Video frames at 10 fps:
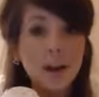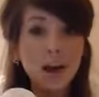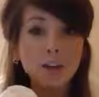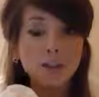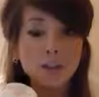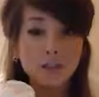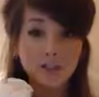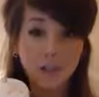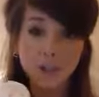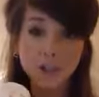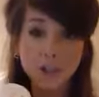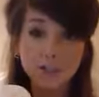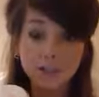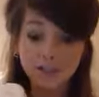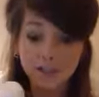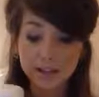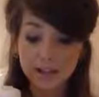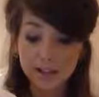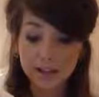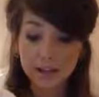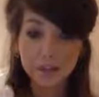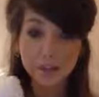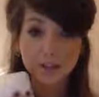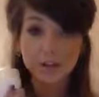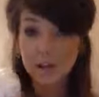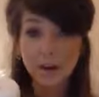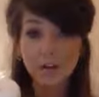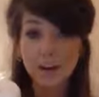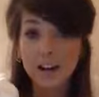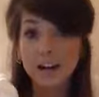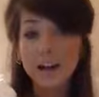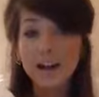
and I've noticed such a difference in my skin with the scarring,